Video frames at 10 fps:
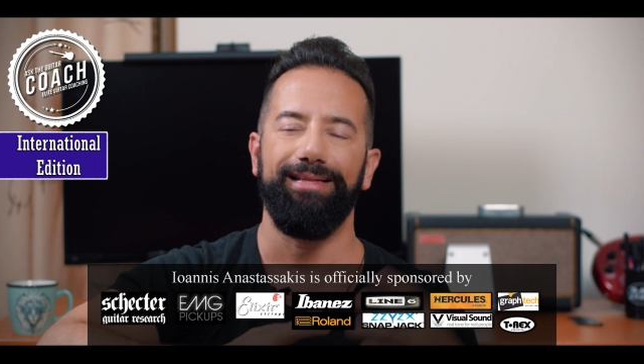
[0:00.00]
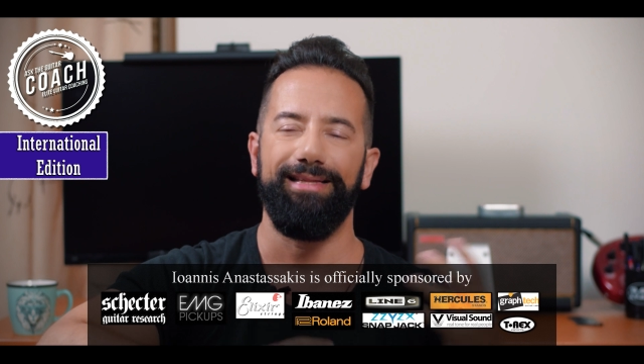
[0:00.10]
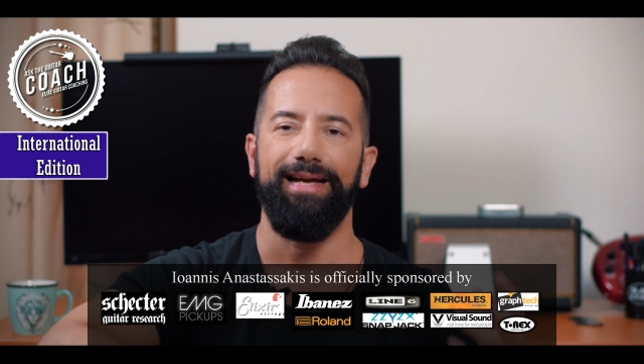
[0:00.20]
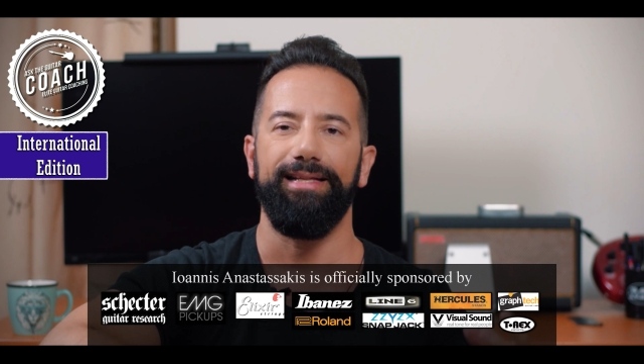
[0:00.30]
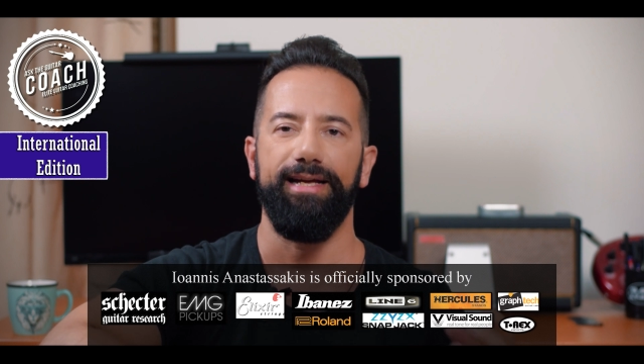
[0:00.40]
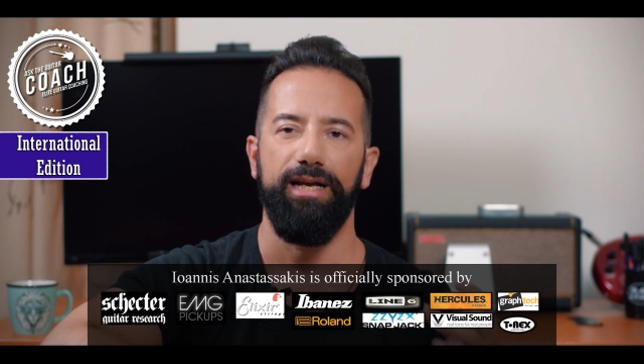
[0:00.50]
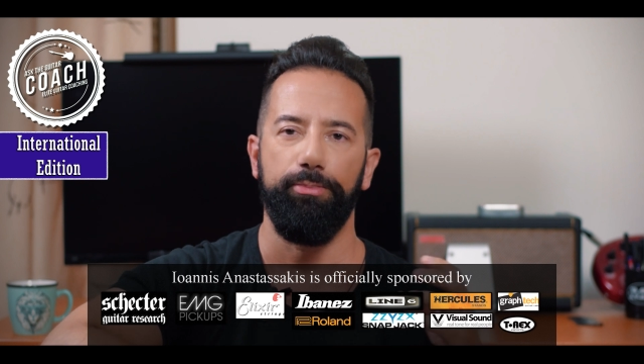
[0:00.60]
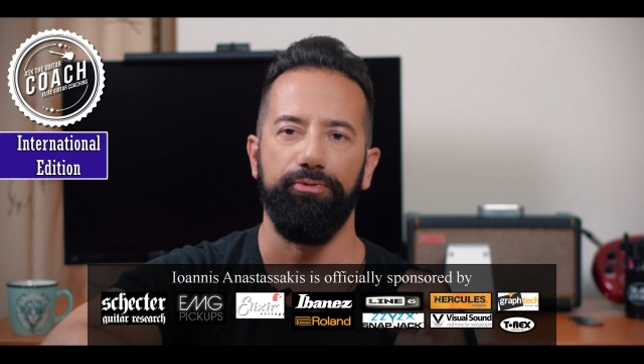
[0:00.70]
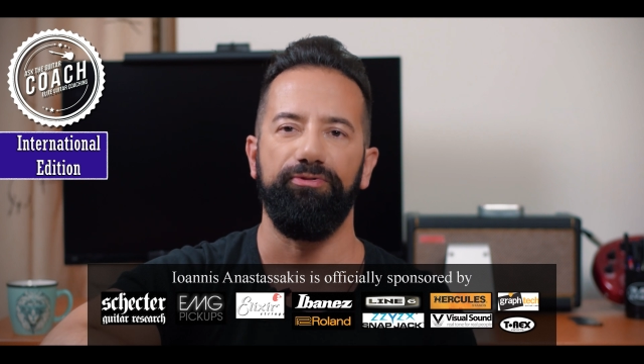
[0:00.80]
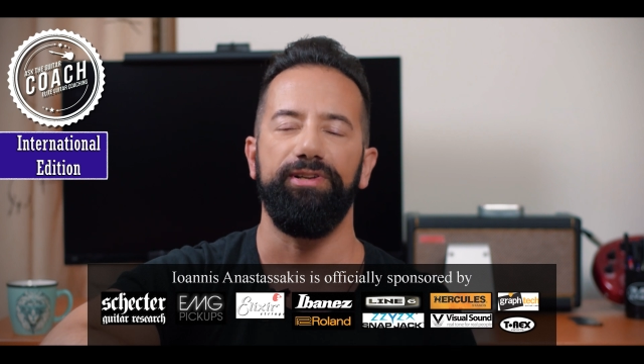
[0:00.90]
a technically
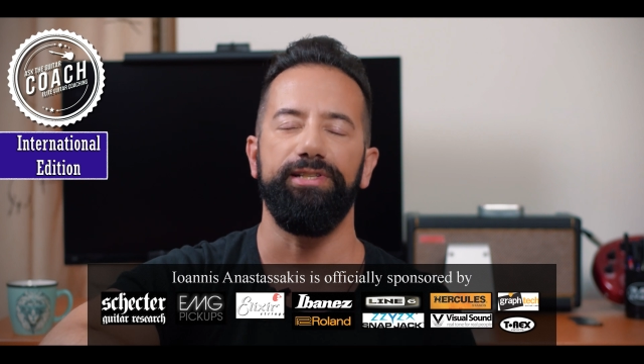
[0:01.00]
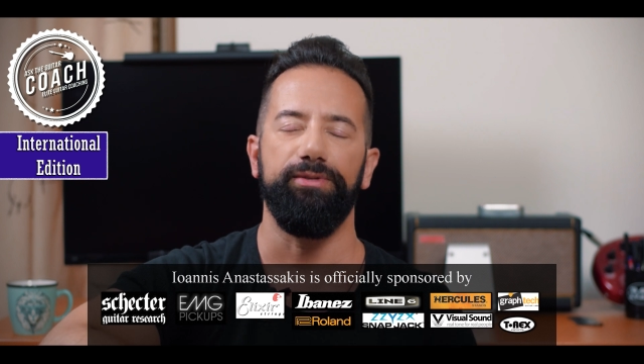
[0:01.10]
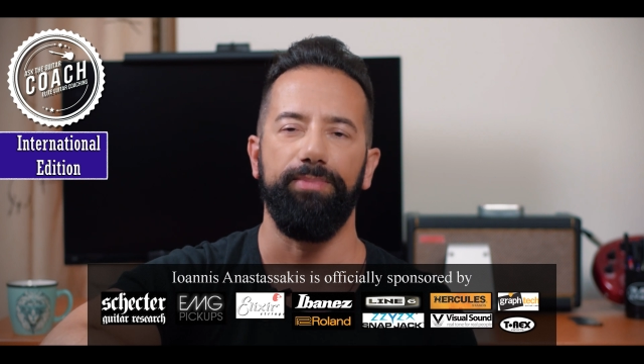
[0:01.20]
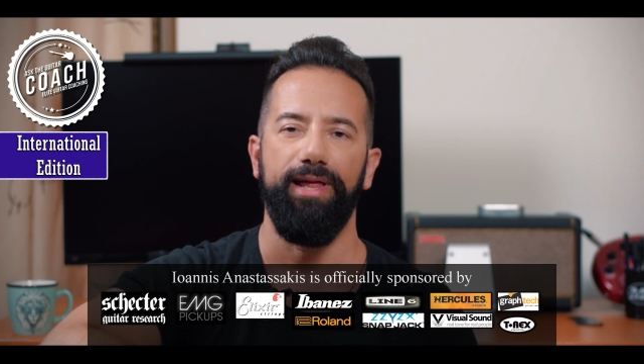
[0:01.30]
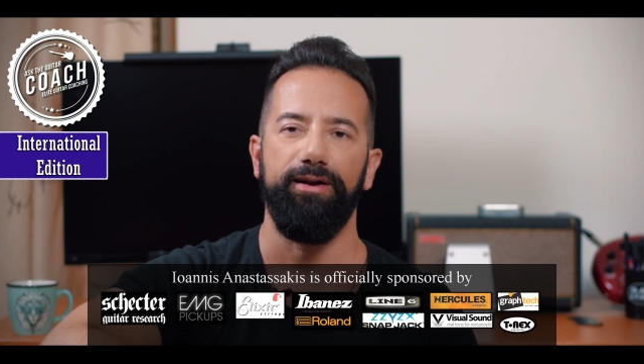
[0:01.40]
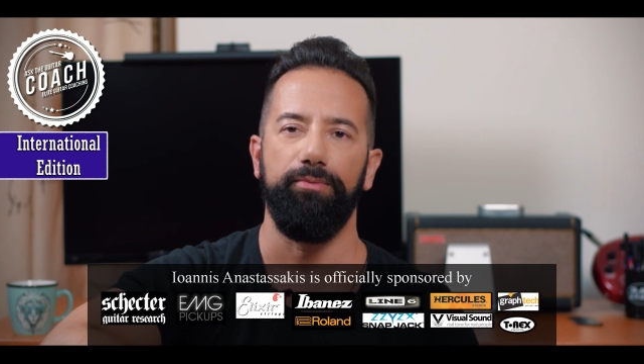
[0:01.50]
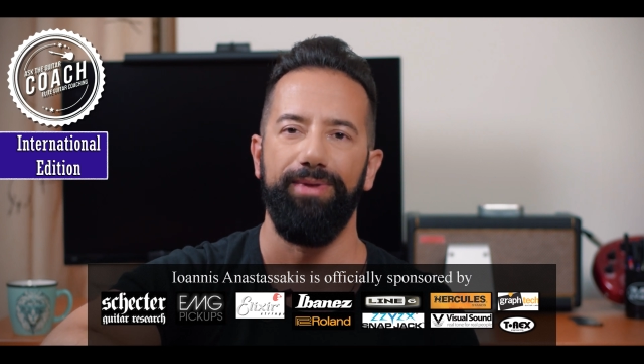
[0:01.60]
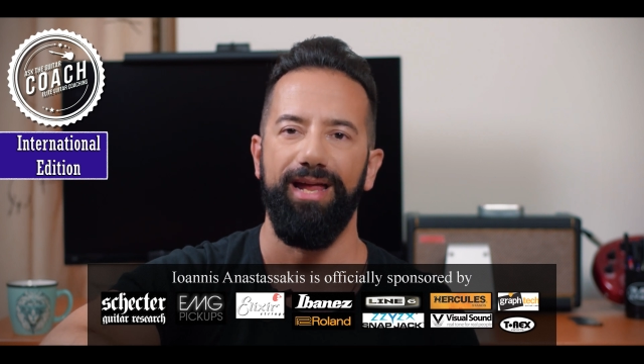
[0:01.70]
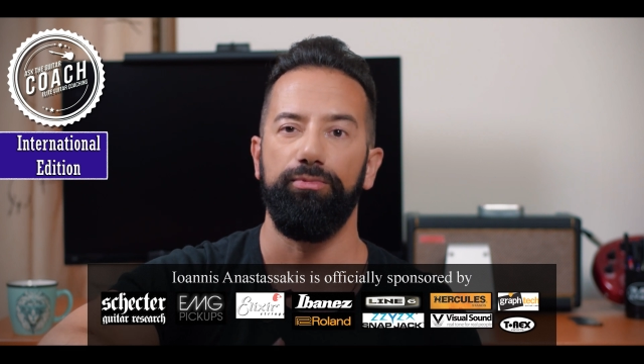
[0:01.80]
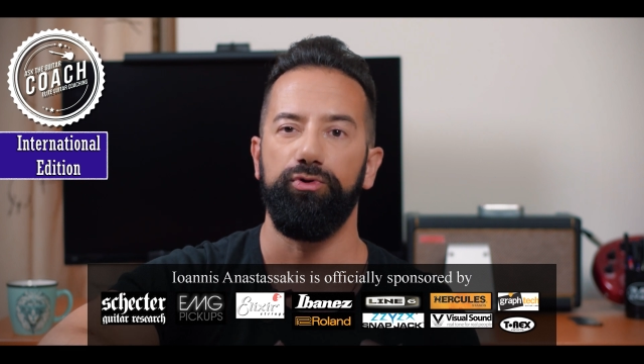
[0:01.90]
proficient player and
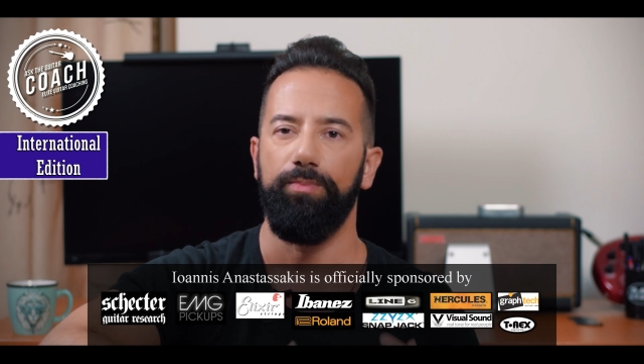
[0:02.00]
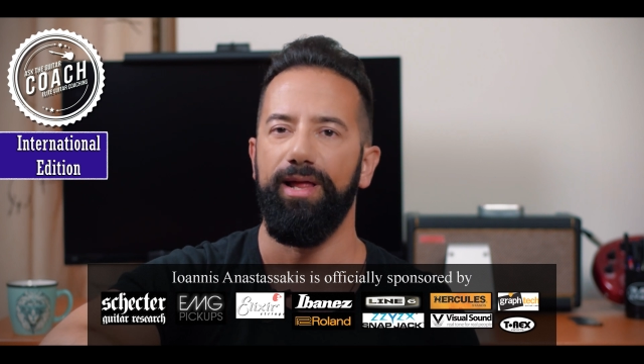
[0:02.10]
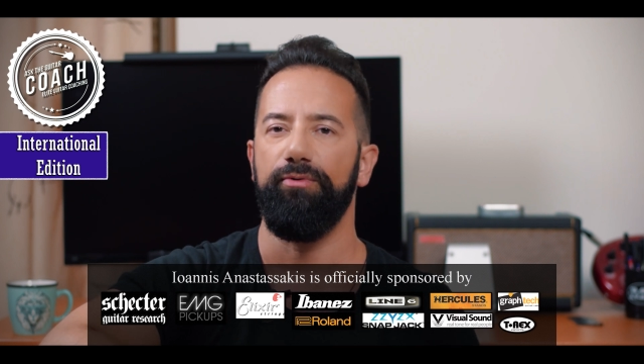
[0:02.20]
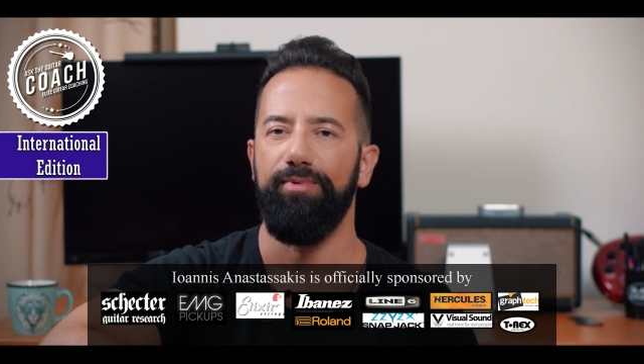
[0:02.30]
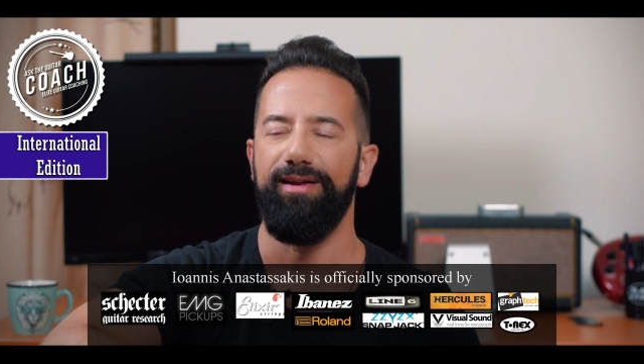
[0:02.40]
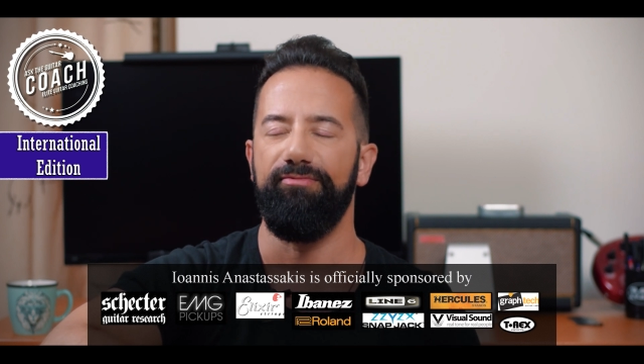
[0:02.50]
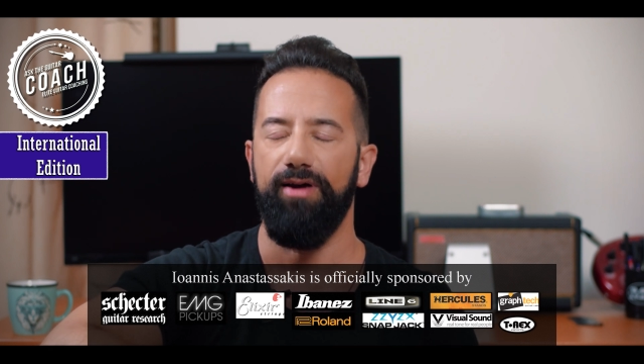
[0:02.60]
be able to play really